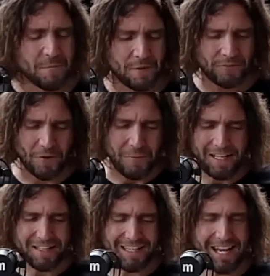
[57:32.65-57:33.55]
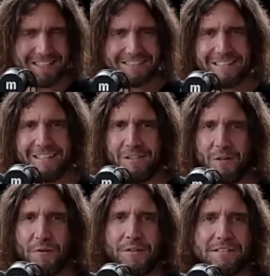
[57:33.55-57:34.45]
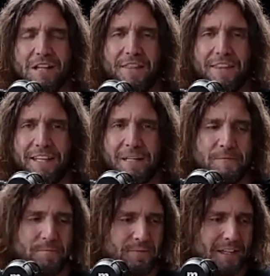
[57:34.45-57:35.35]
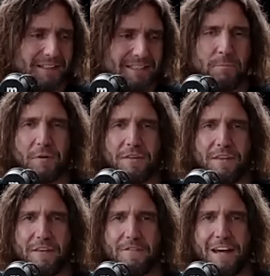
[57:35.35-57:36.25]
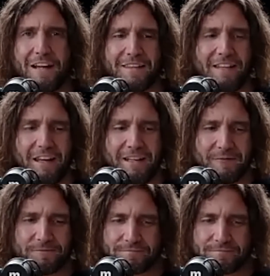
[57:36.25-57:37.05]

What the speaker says: But for me, it has there is nothing deeper than the fact that like